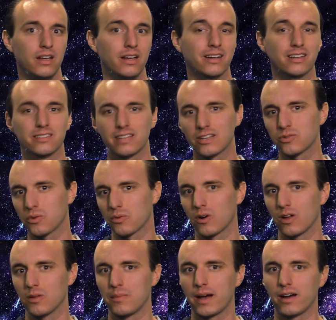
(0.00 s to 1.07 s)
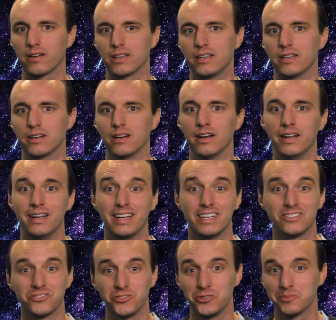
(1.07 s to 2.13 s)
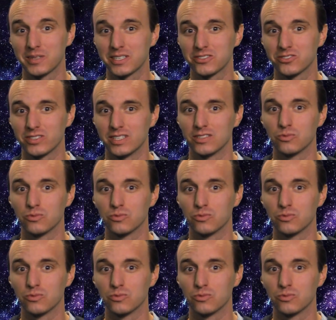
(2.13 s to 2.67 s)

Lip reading: because that's what we're all about here in student ministry,